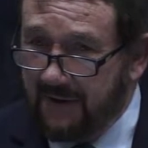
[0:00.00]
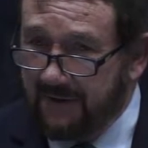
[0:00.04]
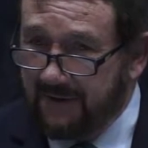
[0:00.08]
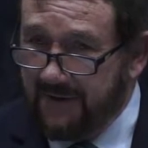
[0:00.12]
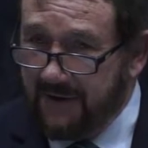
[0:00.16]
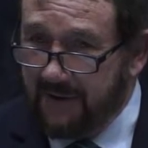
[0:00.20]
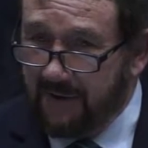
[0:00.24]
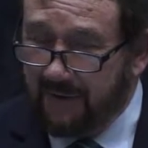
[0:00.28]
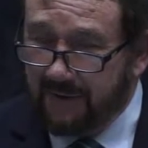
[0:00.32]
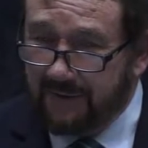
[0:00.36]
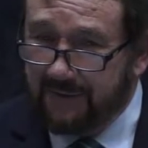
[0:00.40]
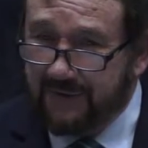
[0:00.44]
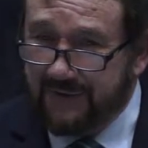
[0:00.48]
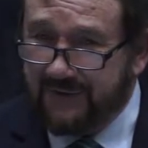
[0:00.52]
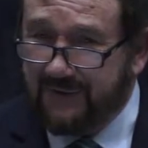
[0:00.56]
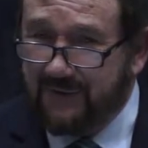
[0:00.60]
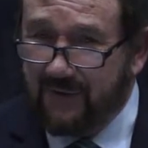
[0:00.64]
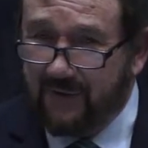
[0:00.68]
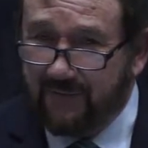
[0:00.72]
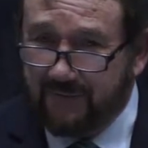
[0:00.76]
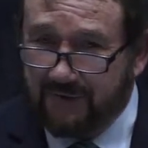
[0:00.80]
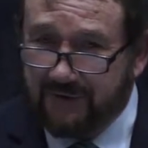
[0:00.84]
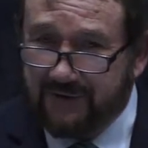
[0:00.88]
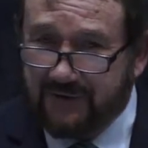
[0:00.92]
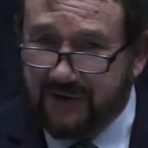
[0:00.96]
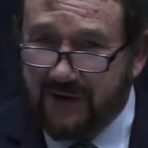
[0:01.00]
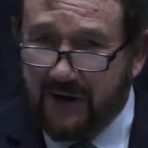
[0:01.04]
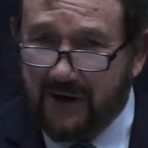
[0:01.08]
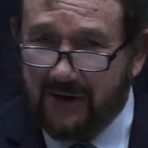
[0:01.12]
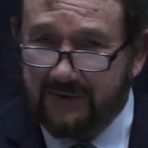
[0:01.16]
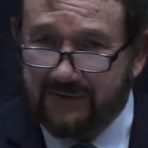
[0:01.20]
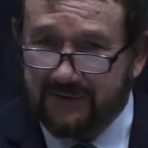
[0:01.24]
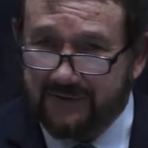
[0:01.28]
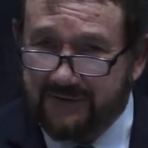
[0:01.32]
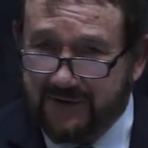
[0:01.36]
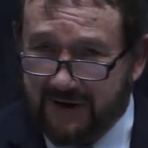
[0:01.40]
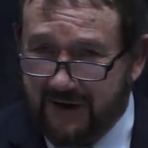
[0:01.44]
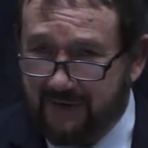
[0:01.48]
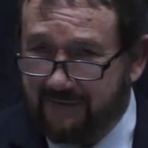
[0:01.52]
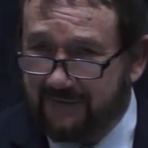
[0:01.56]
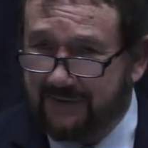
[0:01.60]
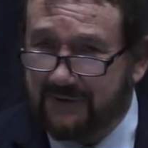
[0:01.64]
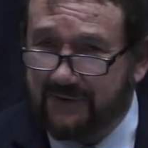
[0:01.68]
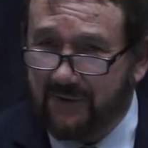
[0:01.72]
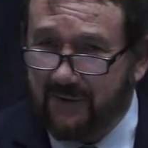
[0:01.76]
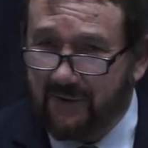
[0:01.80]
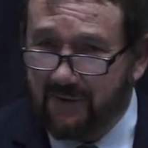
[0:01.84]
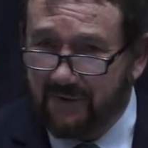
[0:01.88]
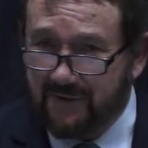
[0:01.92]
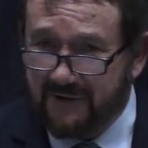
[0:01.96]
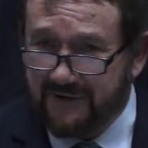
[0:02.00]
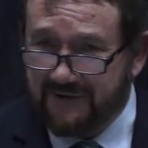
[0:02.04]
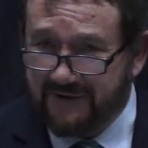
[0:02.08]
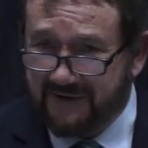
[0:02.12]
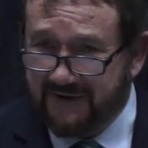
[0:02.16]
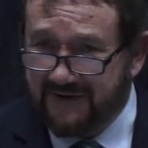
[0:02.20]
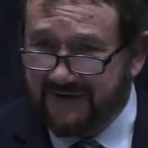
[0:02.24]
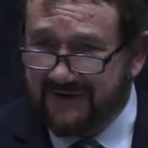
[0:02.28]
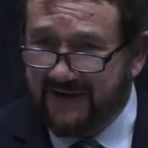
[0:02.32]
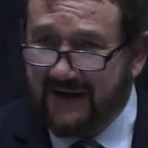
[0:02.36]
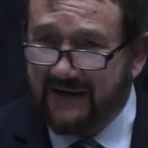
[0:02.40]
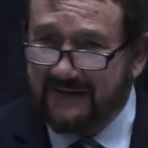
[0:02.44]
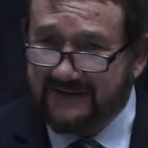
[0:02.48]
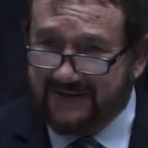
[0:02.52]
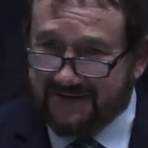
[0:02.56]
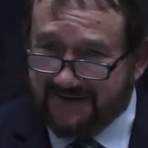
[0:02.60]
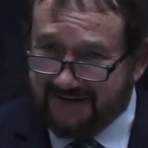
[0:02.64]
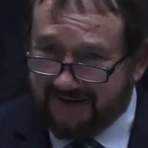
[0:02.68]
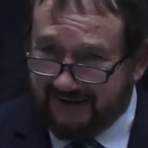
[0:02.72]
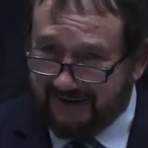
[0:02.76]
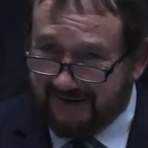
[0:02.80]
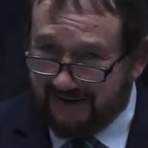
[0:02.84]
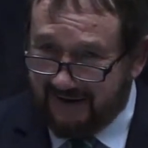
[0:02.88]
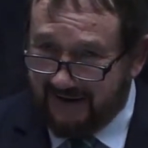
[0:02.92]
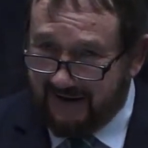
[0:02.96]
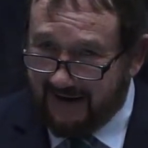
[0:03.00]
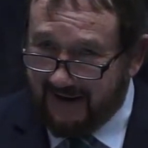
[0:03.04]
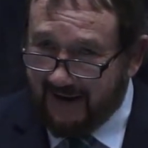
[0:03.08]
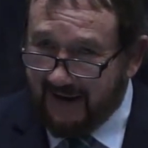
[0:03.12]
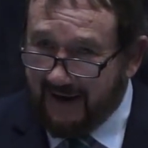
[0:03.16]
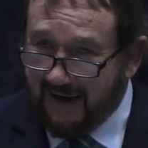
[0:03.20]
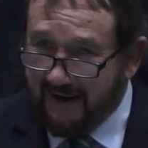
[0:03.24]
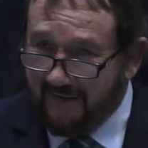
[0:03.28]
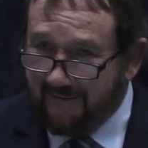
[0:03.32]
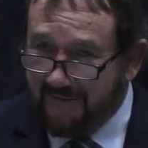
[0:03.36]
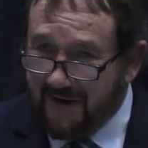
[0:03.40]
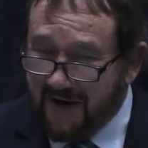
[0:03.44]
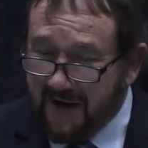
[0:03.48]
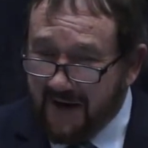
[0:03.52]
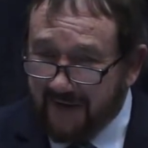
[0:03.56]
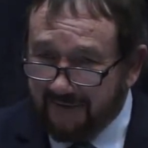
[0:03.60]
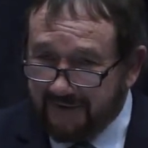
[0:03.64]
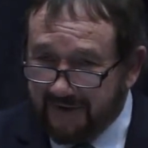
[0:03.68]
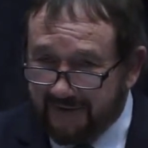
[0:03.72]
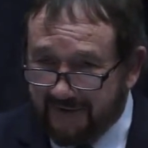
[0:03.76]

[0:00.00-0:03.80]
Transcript: The undiscovered charter territories, the senses that they have,